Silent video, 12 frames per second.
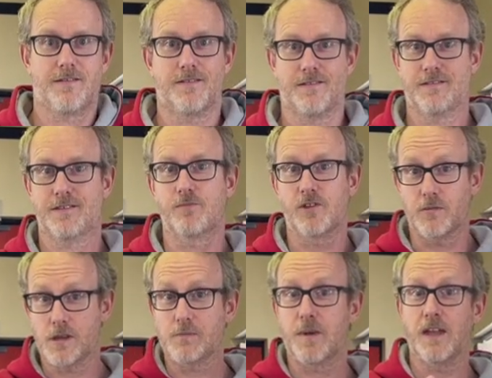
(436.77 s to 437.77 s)
sometimes
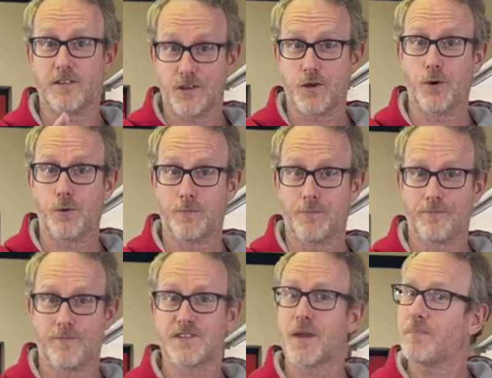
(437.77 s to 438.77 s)
it's better to call.
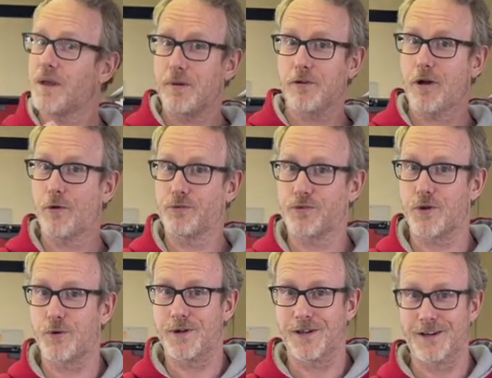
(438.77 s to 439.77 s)
Some people are old
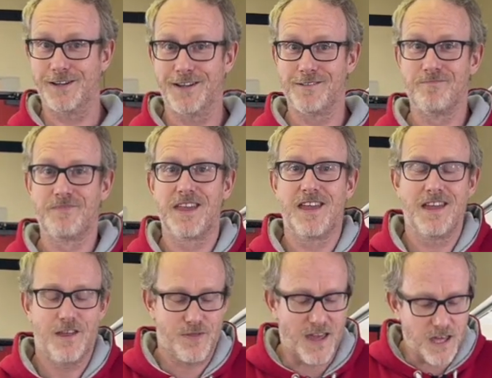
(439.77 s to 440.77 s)
school, Alana.
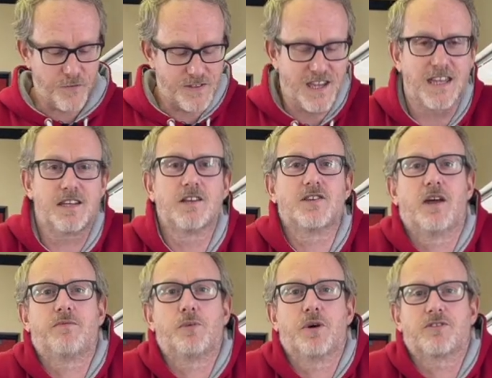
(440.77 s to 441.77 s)
Thank you for taking the time
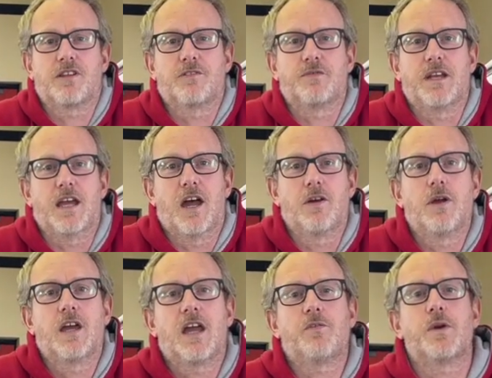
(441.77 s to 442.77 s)
to watch this video.
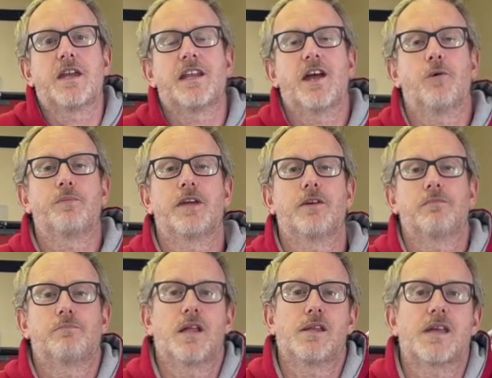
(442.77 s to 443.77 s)
If we can help you,
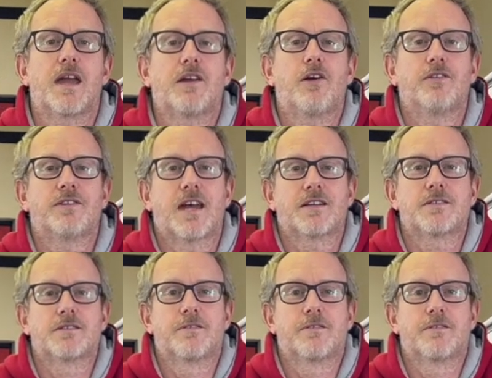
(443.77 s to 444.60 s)
please get in contact.